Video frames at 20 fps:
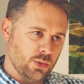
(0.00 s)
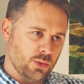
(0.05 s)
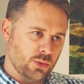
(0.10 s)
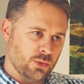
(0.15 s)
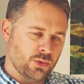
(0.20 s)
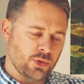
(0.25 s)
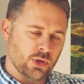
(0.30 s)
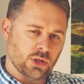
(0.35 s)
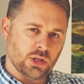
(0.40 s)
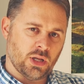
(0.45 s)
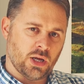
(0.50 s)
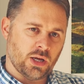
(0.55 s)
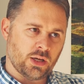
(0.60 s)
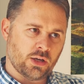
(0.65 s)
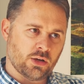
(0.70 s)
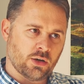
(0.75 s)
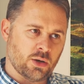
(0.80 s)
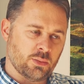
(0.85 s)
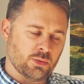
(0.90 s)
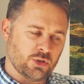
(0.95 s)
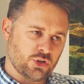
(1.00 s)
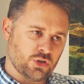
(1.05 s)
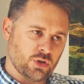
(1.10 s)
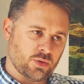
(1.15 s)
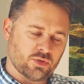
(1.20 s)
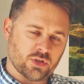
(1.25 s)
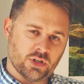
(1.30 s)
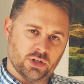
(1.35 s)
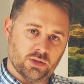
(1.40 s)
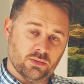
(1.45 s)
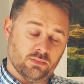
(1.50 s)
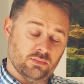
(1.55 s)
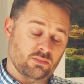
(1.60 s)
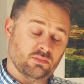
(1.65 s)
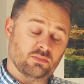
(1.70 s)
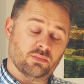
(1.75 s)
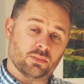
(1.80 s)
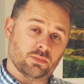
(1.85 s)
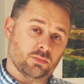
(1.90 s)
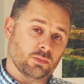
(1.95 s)
the Leica image is obviously
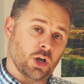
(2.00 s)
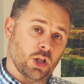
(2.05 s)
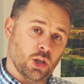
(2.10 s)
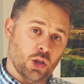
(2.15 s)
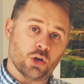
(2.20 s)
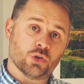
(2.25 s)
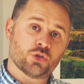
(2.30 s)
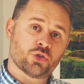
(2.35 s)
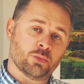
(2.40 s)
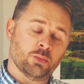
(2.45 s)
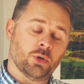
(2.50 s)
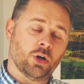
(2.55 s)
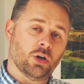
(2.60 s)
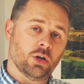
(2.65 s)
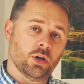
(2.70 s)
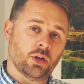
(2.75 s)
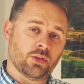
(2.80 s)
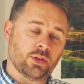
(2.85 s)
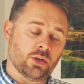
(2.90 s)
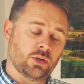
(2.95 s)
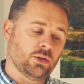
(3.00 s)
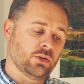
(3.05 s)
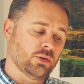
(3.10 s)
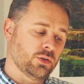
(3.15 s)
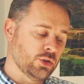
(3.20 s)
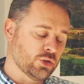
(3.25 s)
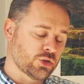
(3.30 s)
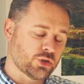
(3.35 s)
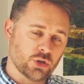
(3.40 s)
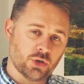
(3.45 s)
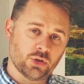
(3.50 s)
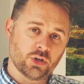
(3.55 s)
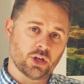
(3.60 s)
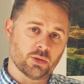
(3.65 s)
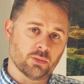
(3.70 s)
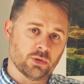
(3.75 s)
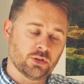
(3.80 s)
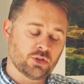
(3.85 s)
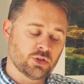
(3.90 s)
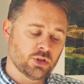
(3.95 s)
a lot smaller than the Sony
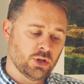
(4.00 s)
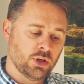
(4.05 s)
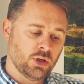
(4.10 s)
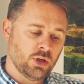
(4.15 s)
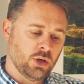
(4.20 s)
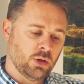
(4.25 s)
image,